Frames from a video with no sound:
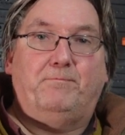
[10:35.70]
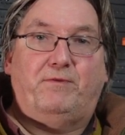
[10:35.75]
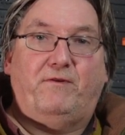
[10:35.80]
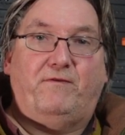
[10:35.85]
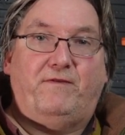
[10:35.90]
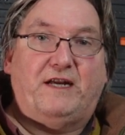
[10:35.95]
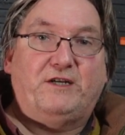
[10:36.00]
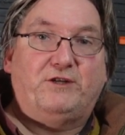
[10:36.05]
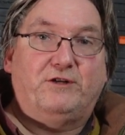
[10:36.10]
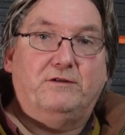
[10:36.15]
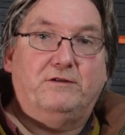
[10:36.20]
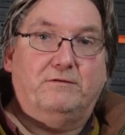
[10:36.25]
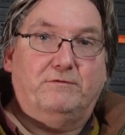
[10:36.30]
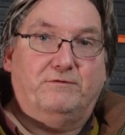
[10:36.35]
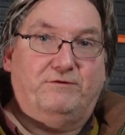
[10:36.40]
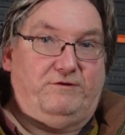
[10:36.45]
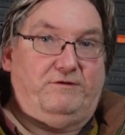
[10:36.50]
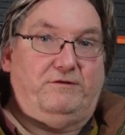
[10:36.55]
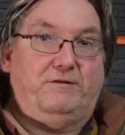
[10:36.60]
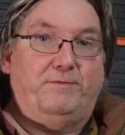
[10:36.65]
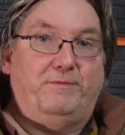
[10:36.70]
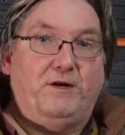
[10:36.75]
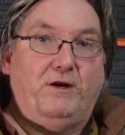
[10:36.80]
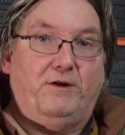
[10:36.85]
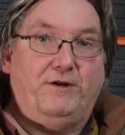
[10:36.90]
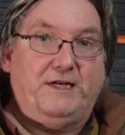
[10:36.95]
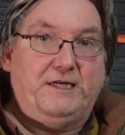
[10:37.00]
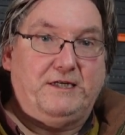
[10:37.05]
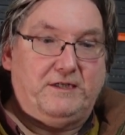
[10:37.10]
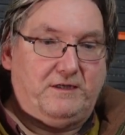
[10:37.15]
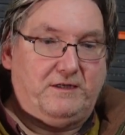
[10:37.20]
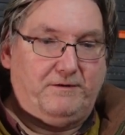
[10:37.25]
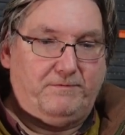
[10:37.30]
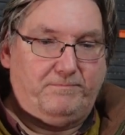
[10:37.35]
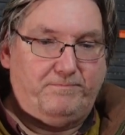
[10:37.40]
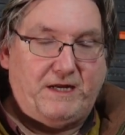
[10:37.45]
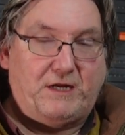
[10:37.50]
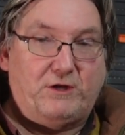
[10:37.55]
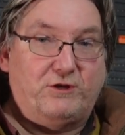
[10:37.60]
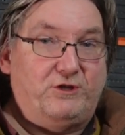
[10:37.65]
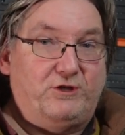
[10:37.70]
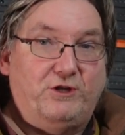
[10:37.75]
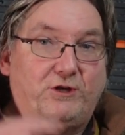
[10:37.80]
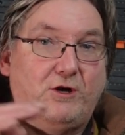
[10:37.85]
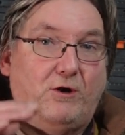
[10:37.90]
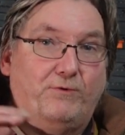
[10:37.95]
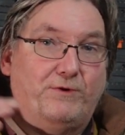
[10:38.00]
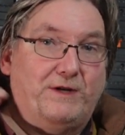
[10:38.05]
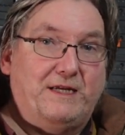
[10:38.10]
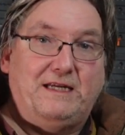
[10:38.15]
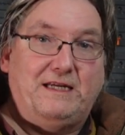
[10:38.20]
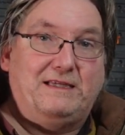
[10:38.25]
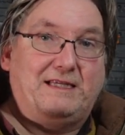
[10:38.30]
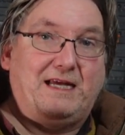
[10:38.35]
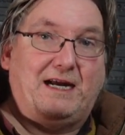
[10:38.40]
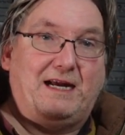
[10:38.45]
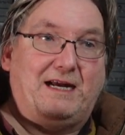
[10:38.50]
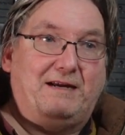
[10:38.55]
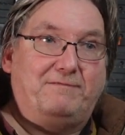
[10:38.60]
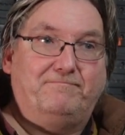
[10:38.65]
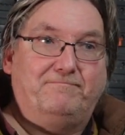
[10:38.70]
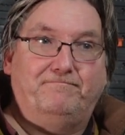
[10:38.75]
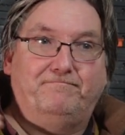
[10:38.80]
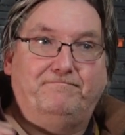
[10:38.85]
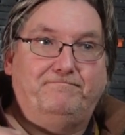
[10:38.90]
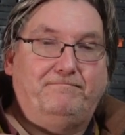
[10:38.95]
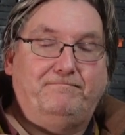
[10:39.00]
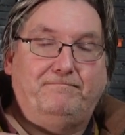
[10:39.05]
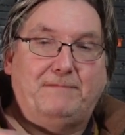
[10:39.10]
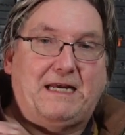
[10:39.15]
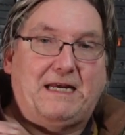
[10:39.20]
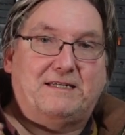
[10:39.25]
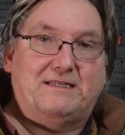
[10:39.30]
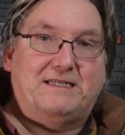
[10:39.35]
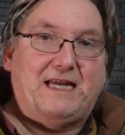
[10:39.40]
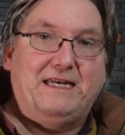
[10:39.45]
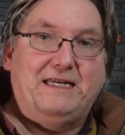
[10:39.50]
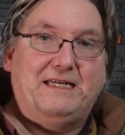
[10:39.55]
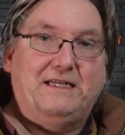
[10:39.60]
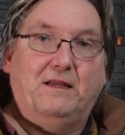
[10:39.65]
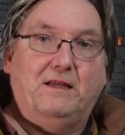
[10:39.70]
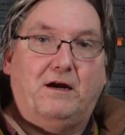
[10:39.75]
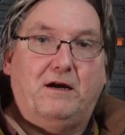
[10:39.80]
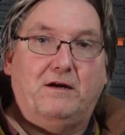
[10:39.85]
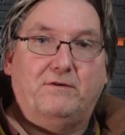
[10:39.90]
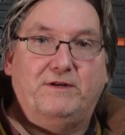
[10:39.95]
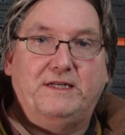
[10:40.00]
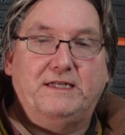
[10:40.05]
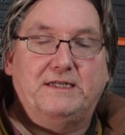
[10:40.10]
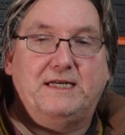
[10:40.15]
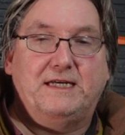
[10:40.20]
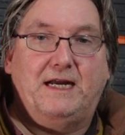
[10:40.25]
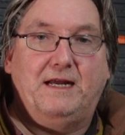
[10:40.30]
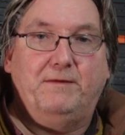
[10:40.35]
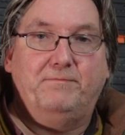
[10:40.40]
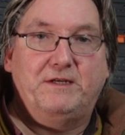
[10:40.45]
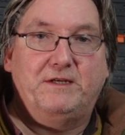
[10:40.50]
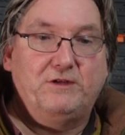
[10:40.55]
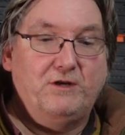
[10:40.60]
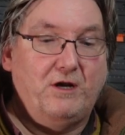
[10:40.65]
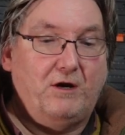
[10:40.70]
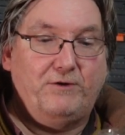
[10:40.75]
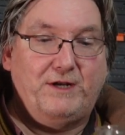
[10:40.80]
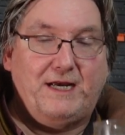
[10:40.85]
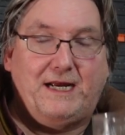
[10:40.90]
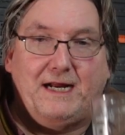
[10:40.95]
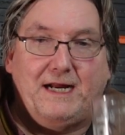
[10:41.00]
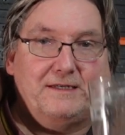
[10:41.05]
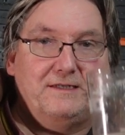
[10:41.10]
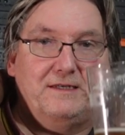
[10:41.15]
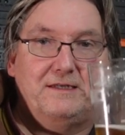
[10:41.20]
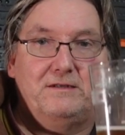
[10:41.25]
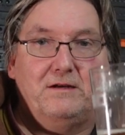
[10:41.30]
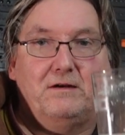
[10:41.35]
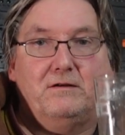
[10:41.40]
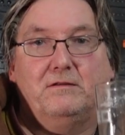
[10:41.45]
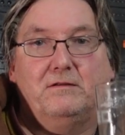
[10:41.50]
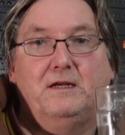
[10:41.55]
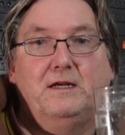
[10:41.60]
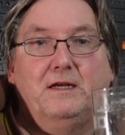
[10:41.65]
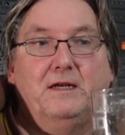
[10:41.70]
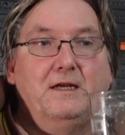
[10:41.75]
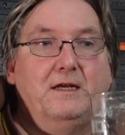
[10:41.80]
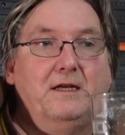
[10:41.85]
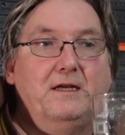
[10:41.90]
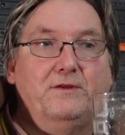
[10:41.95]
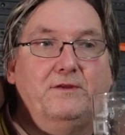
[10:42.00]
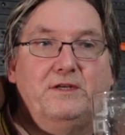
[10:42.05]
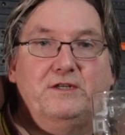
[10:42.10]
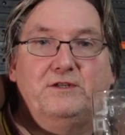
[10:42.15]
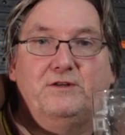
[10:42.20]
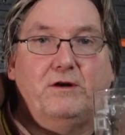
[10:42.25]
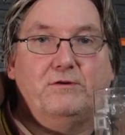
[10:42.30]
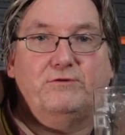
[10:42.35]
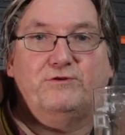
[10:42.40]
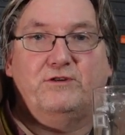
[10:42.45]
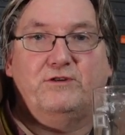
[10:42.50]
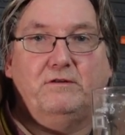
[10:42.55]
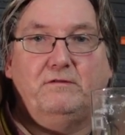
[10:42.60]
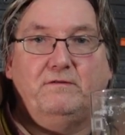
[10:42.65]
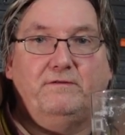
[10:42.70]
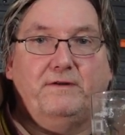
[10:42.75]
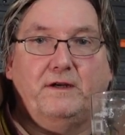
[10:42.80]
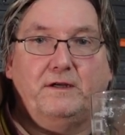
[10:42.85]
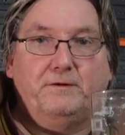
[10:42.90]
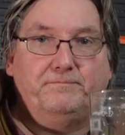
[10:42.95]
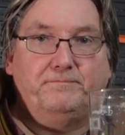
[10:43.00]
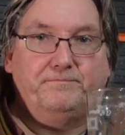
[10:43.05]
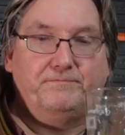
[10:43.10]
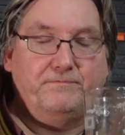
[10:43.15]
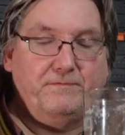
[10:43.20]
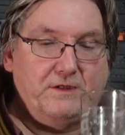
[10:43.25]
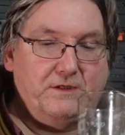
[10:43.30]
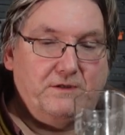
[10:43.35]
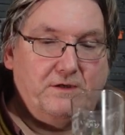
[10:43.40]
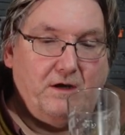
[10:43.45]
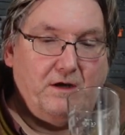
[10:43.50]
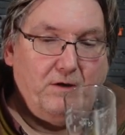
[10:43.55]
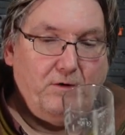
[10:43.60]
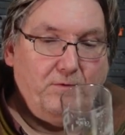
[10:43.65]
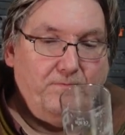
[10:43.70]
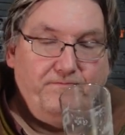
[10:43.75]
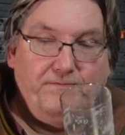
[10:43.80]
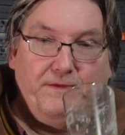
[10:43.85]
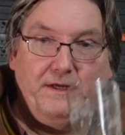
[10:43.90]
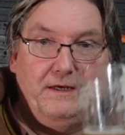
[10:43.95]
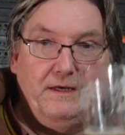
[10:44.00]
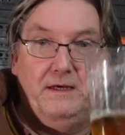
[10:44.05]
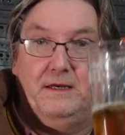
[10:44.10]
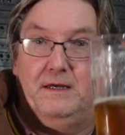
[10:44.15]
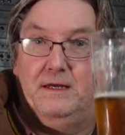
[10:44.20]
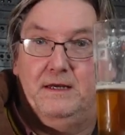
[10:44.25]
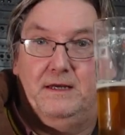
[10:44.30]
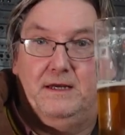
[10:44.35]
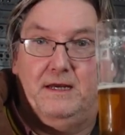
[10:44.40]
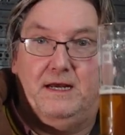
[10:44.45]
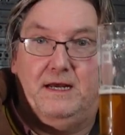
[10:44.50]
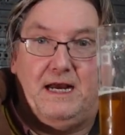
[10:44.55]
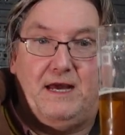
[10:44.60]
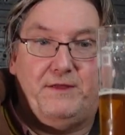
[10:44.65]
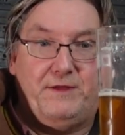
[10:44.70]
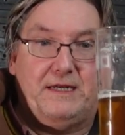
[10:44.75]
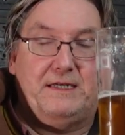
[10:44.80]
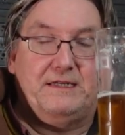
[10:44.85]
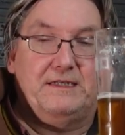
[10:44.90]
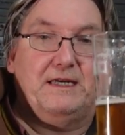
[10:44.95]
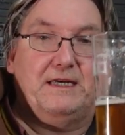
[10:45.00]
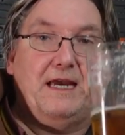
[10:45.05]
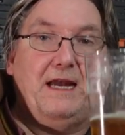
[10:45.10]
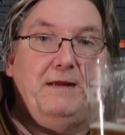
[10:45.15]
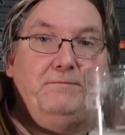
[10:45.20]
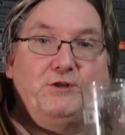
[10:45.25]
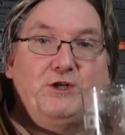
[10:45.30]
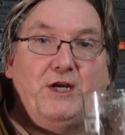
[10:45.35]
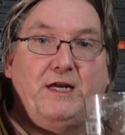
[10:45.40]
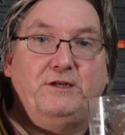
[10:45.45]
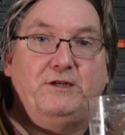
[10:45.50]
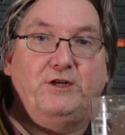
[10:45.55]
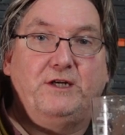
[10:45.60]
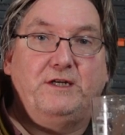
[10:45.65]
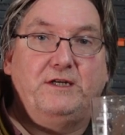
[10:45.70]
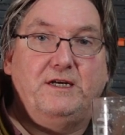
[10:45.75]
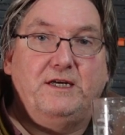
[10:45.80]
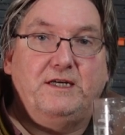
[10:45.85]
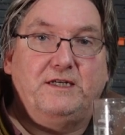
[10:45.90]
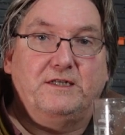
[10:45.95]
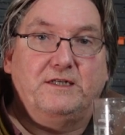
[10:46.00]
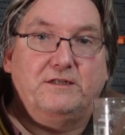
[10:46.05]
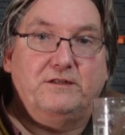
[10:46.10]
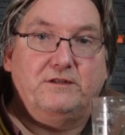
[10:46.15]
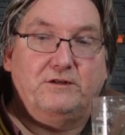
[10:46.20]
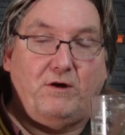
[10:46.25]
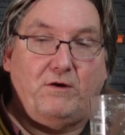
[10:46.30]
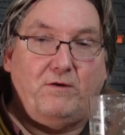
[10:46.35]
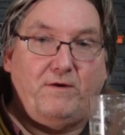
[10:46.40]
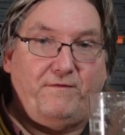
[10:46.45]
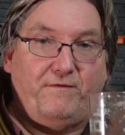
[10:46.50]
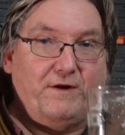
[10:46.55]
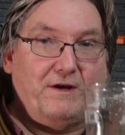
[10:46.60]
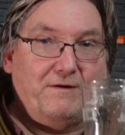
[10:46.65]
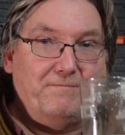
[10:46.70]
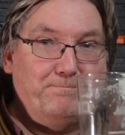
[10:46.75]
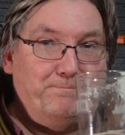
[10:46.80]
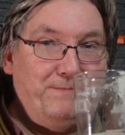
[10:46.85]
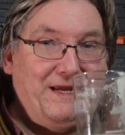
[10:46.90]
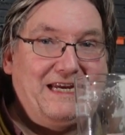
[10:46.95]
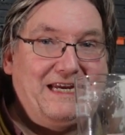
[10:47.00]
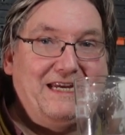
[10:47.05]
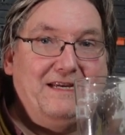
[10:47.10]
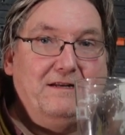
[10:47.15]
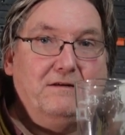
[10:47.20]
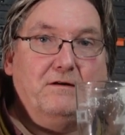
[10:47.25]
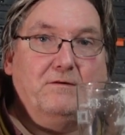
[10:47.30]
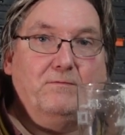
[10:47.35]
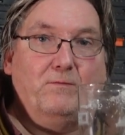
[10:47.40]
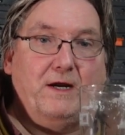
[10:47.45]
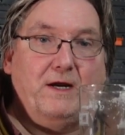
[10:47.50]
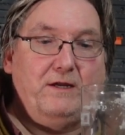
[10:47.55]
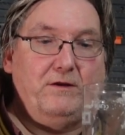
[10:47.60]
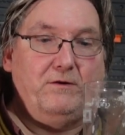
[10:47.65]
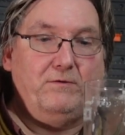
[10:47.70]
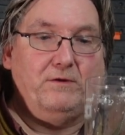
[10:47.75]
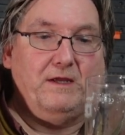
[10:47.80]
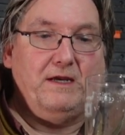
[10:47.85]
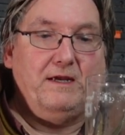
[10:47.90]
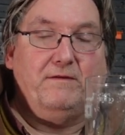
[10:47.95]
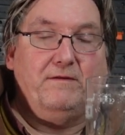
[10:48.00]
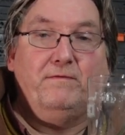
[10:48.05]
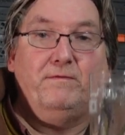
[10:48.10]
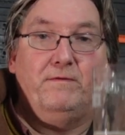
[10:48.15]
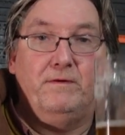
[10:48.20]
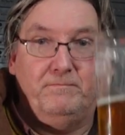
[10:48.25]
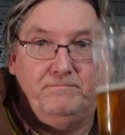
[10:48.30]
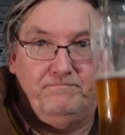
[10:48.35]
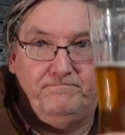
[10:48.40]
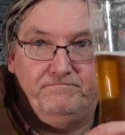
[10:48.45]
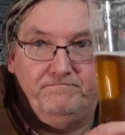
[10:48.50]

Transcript: professionals, to be honest, because you don't need that extended lagering time. There's no diacetyl, there's no sulfur. So I think it's a game-changing yeast. So if you can pick it up where you live,